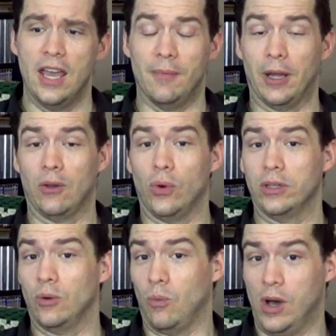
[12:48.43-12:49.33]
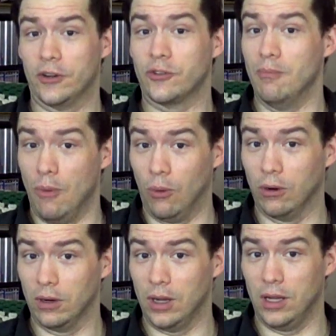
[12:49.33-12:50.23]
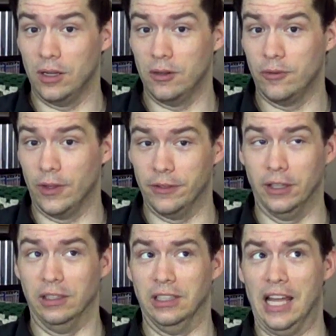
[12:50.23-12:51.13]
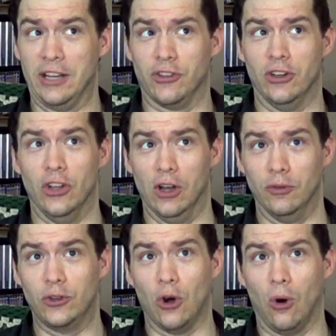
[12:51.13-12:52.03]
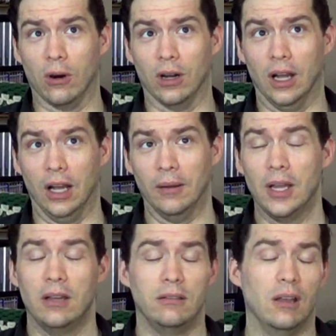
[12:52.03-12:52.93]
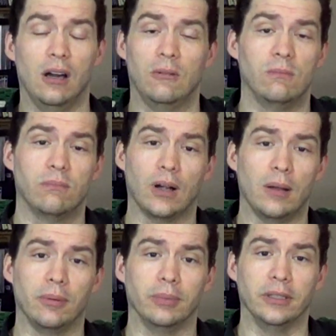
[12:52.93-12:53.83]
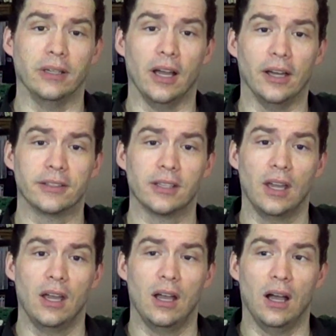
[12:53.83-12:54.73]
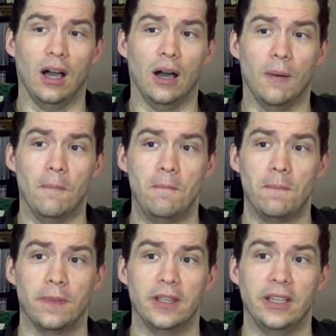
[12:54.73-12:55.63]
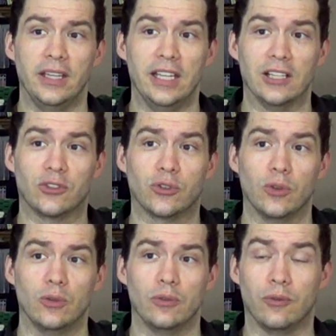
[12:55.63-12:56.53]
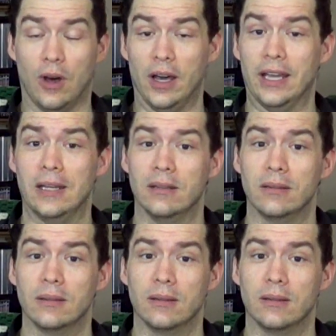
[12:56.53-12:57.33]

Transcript: am I going to watch more of The Legend of Korra? No, probably not. It's fine,